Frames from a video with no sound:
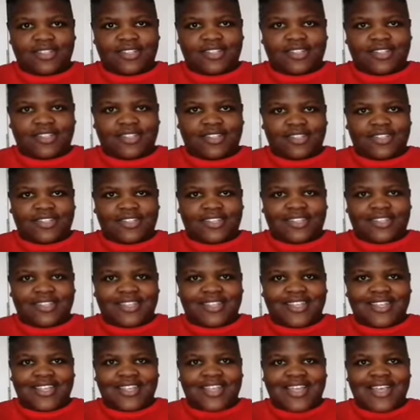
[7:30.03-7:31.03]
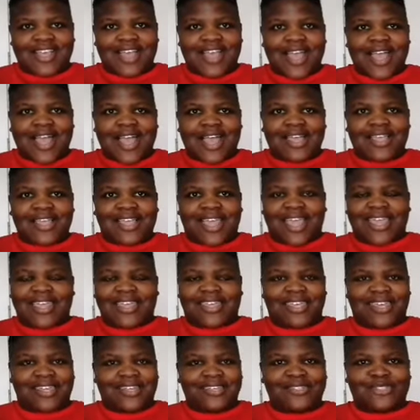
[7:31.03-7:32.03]
Love a question.
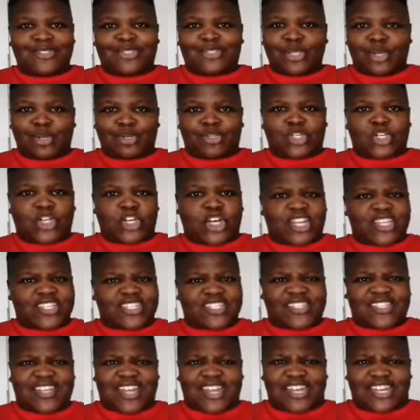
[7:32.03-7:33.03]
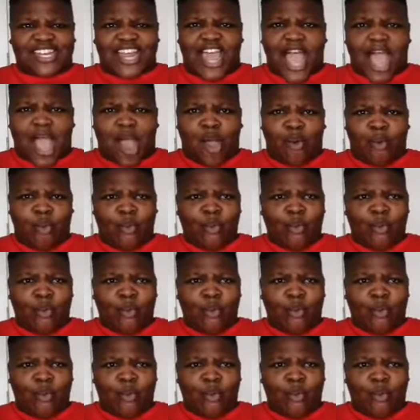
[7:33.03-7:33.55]
They're so trickster now.